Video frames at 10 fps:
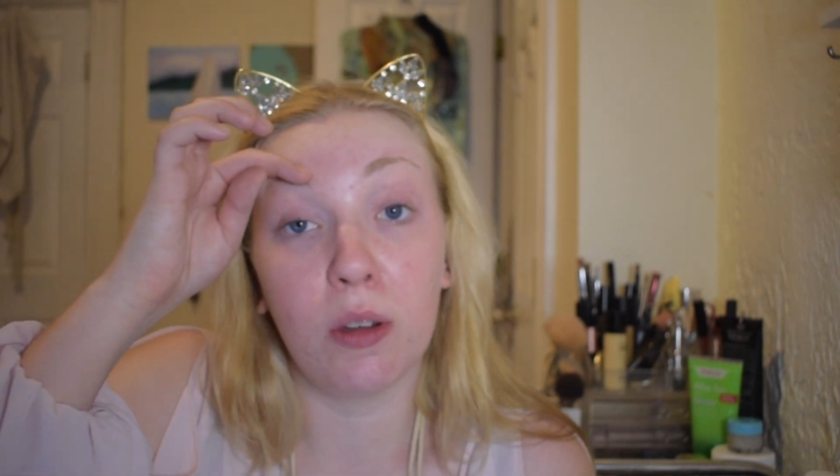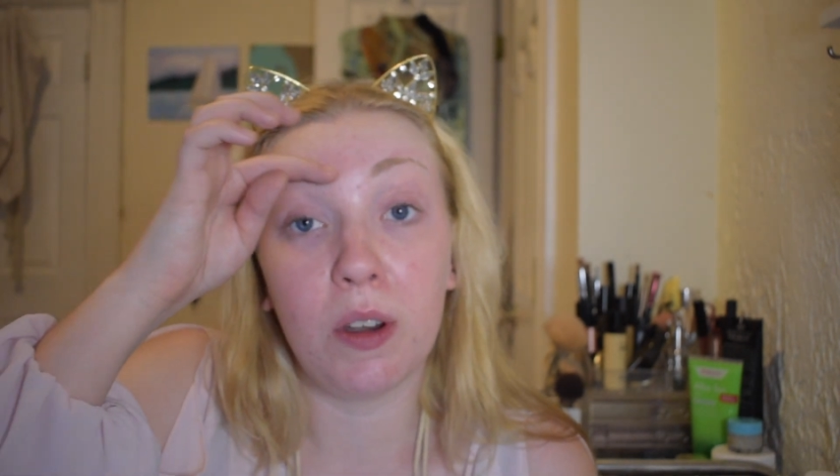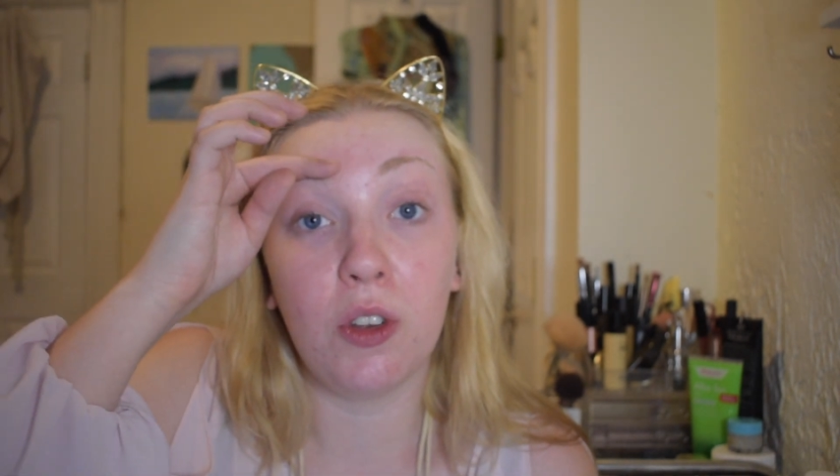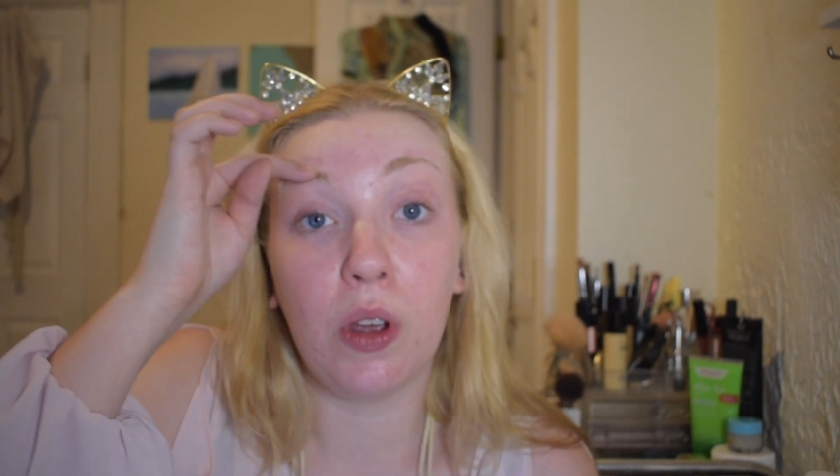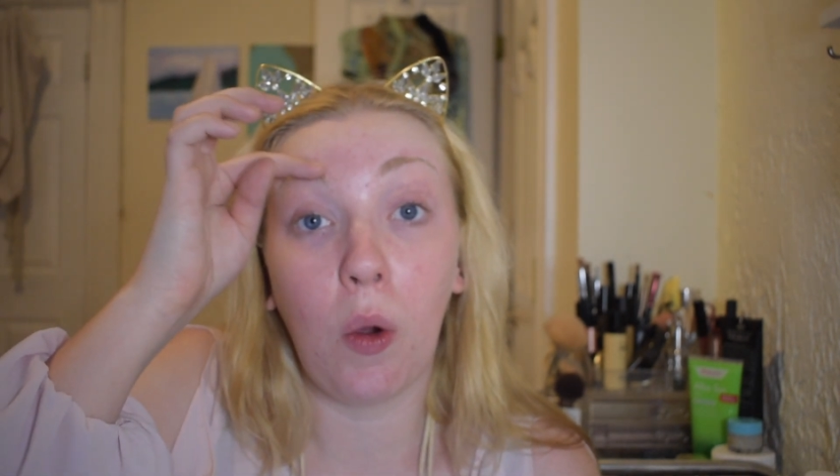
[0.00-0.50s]
be
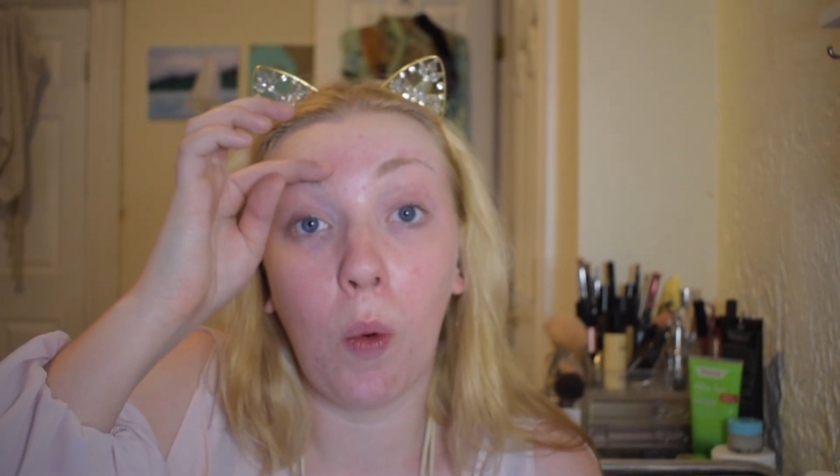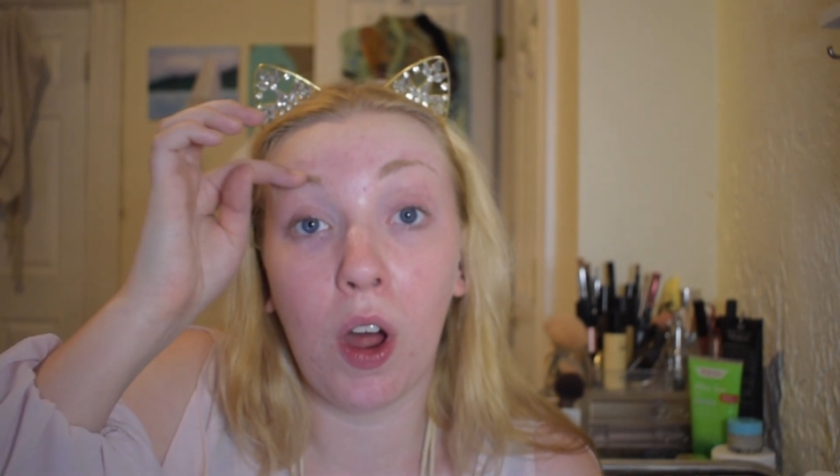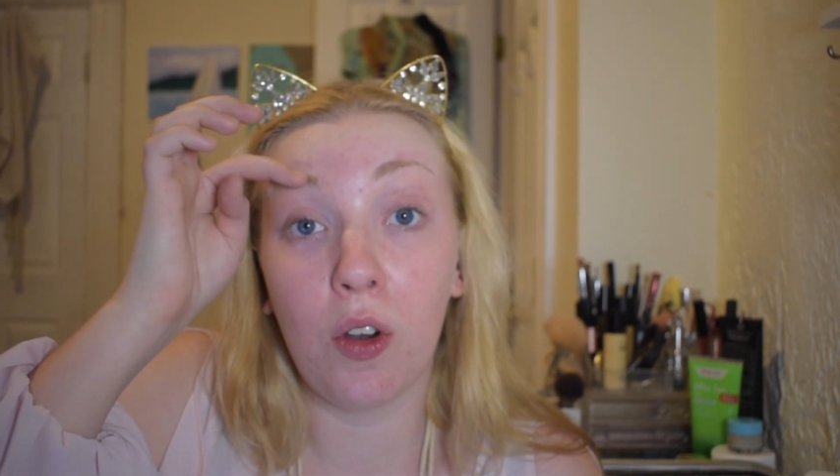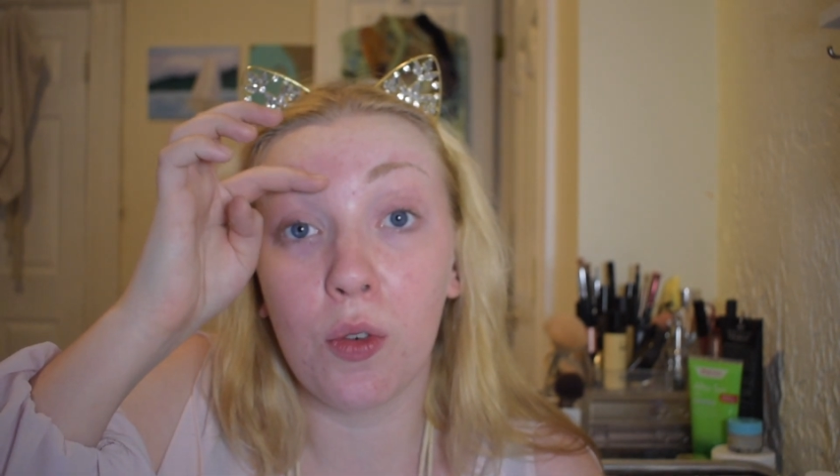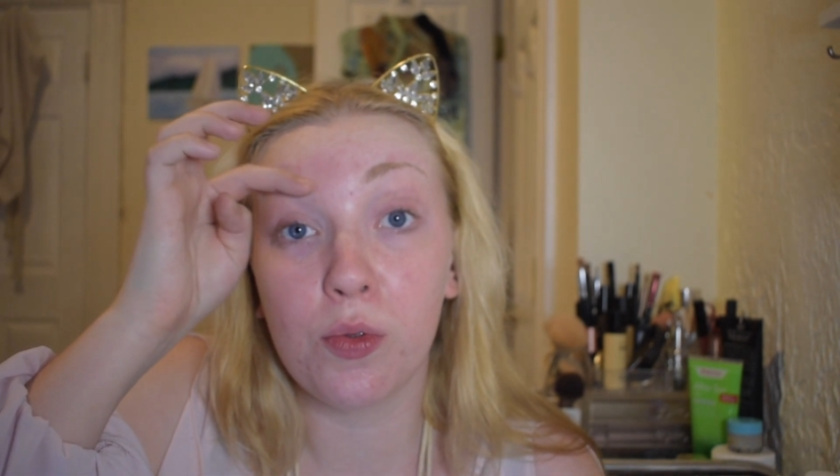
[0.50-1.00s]
doing
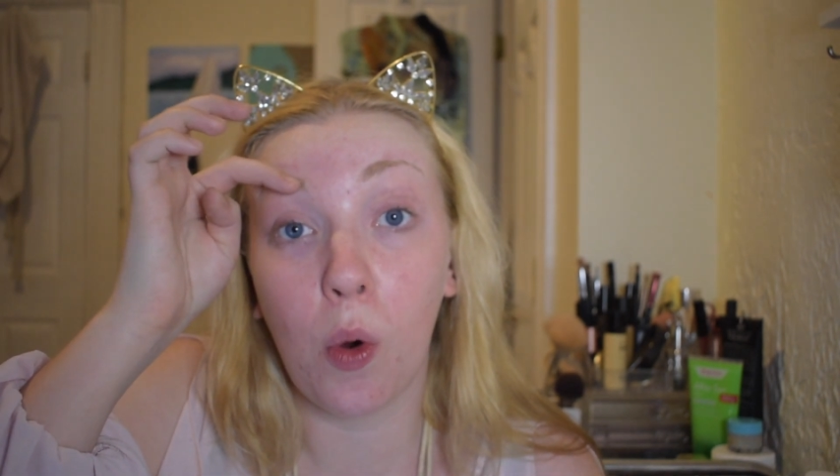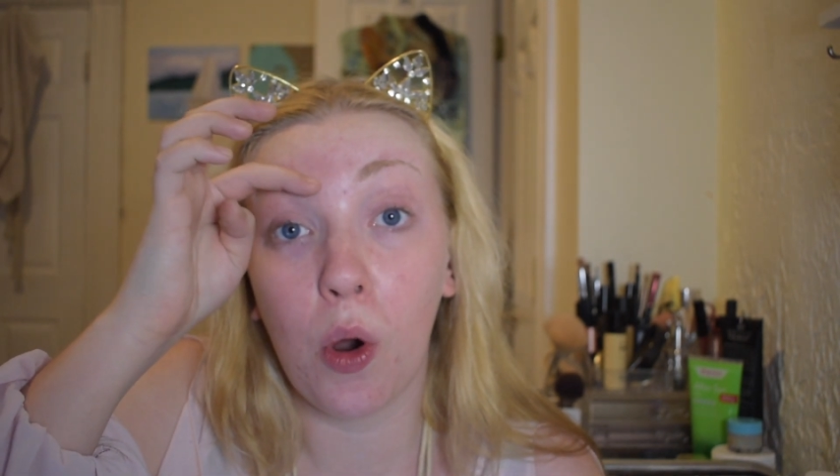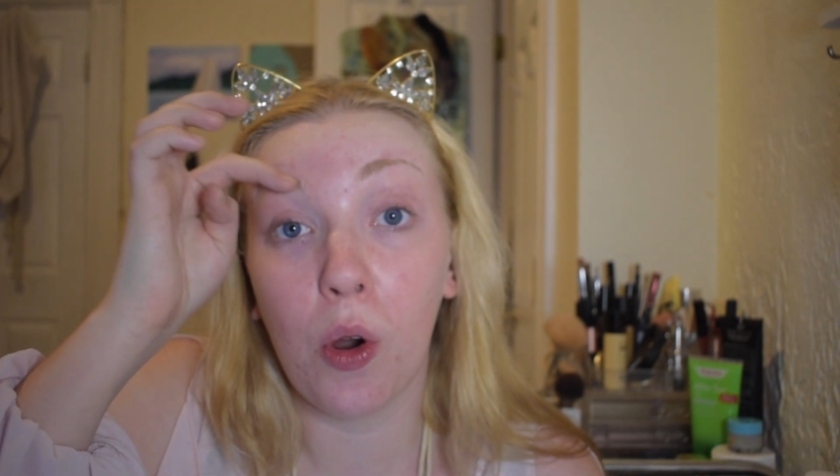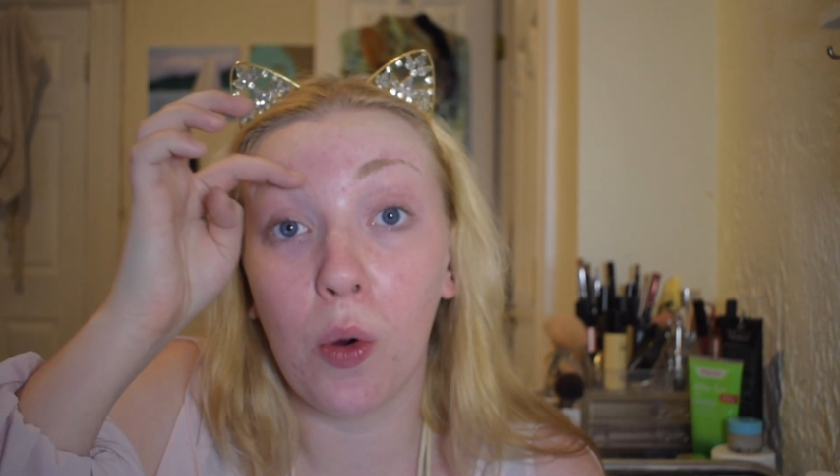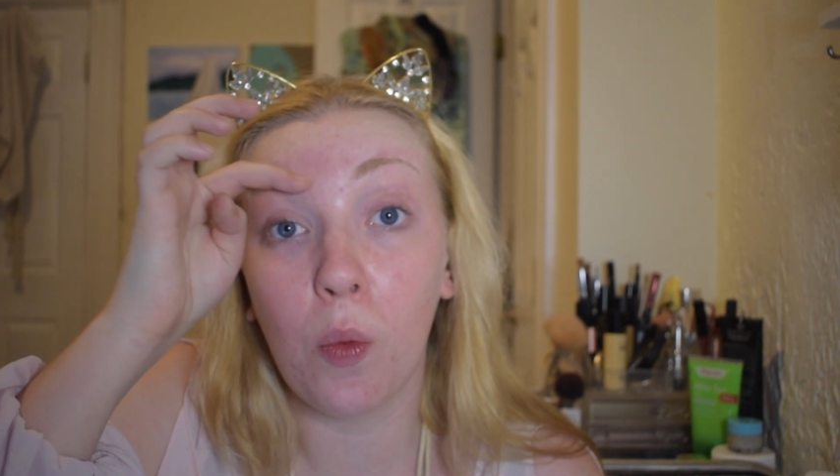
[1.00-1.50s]
one for